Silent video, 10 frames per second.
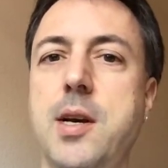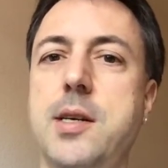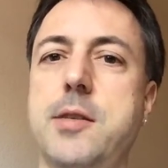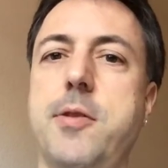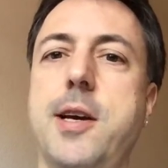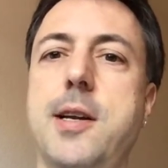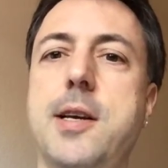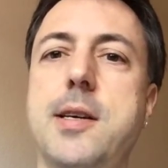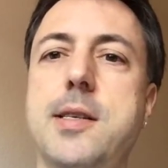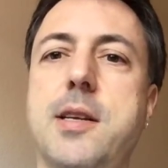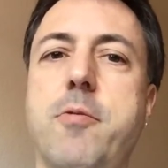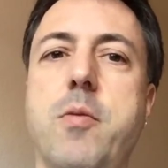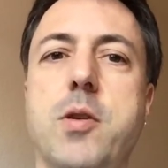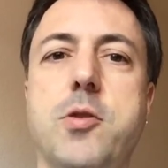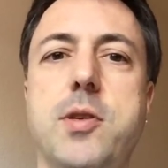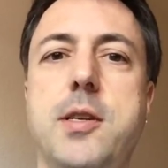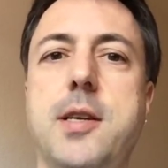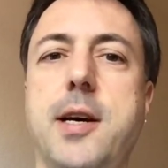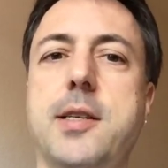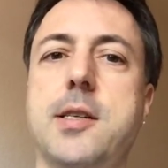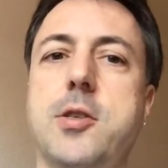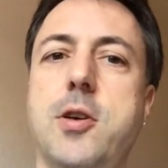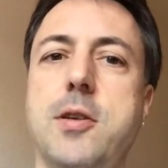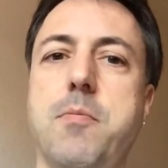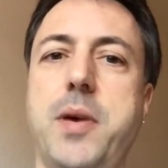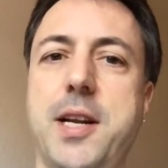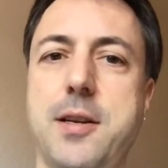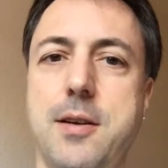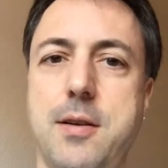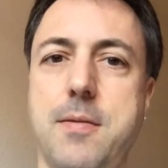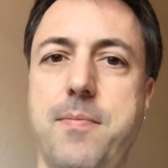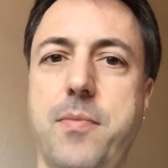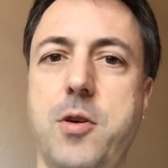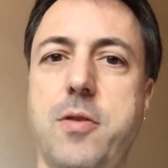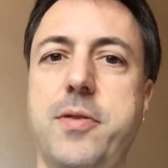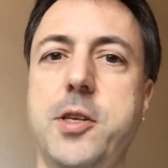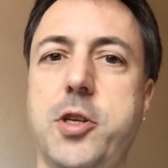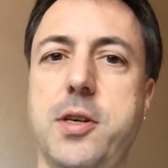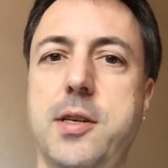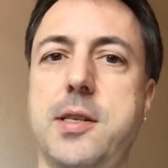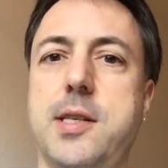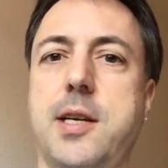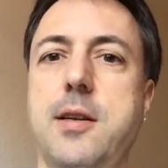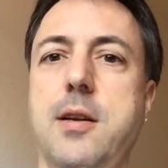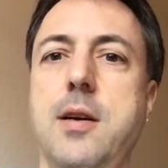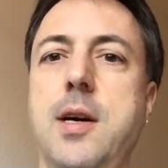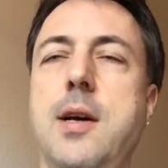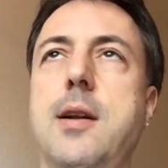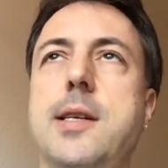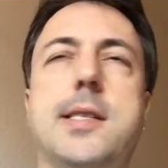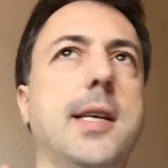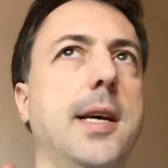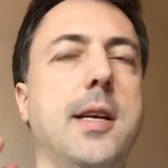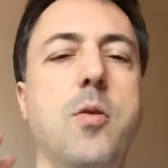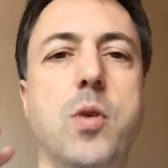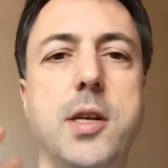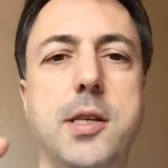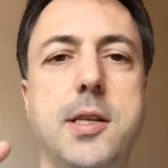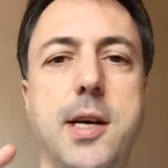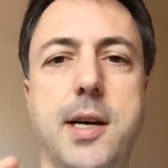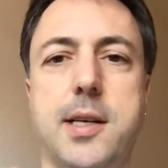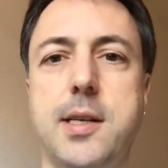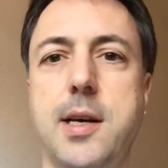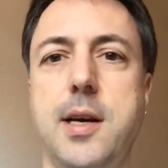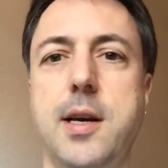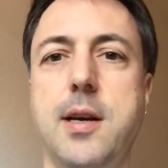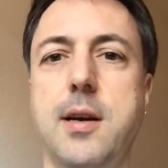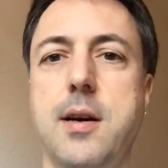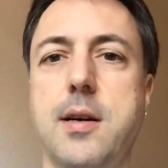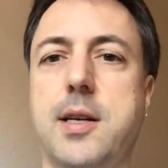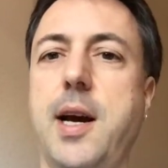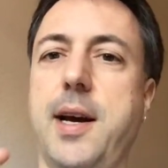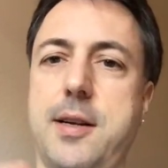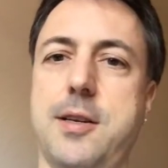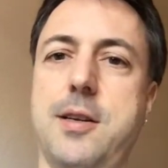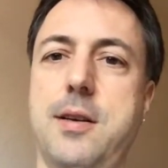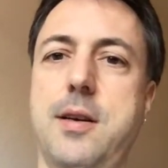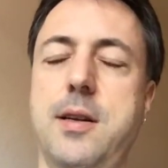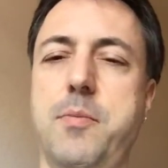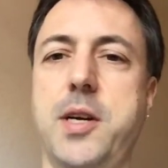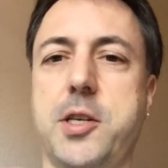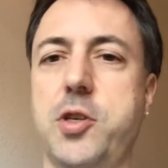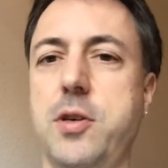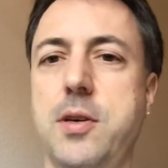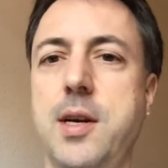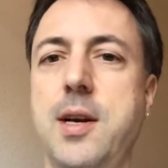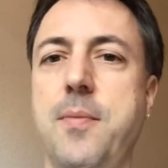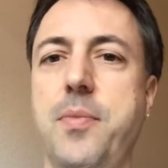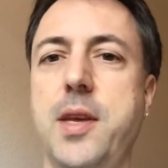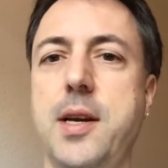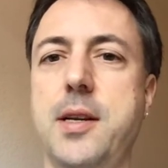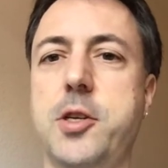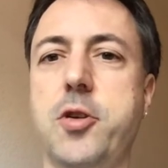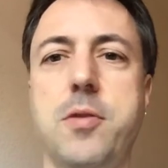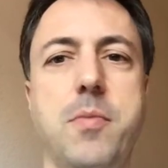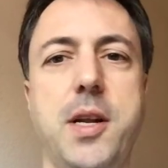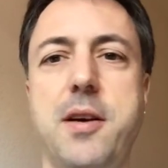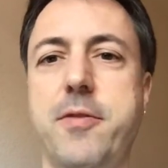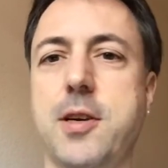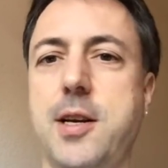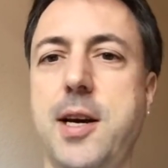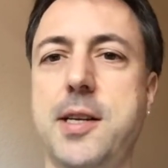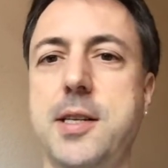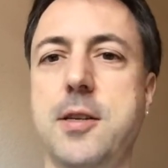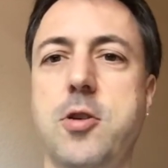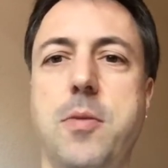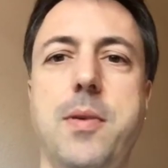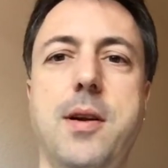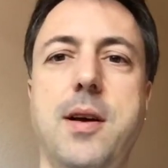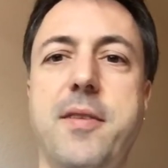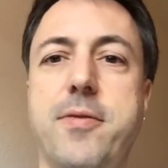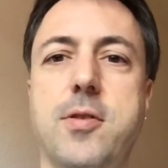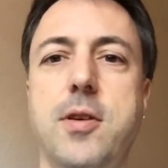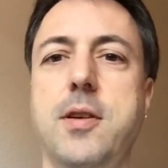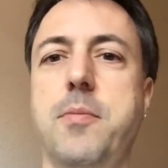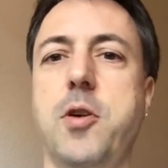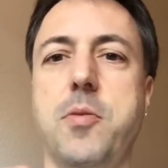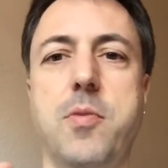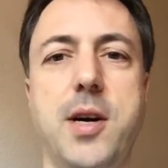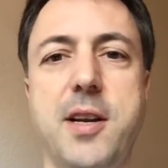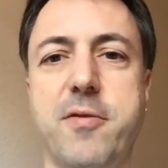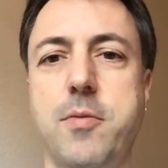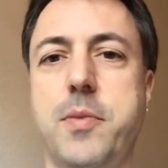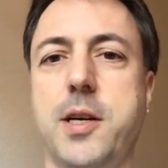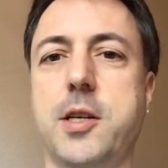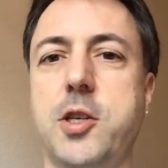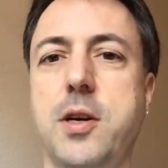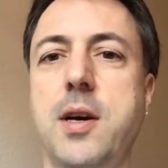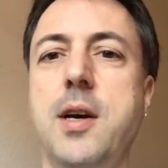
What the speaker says: So the idea is if we want to detect a certain pattern or feature in a signal, let's say you want to detect a cat in a picture, then it shouldn't matter if the cat is in the top left or in the bottom right of the picture.